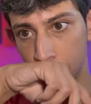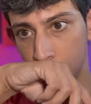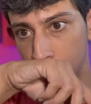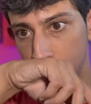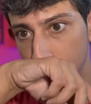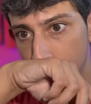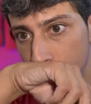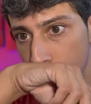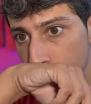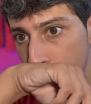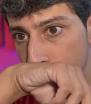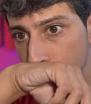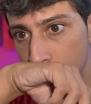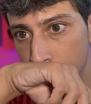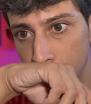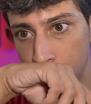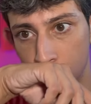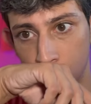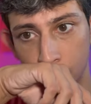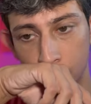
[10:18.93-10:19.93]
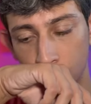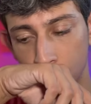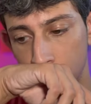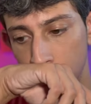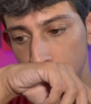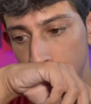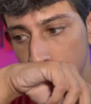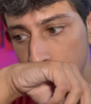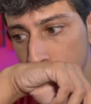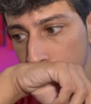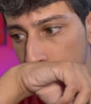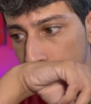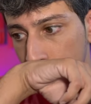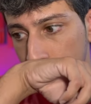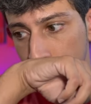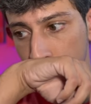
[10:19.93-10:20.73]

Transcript: Nothing is said.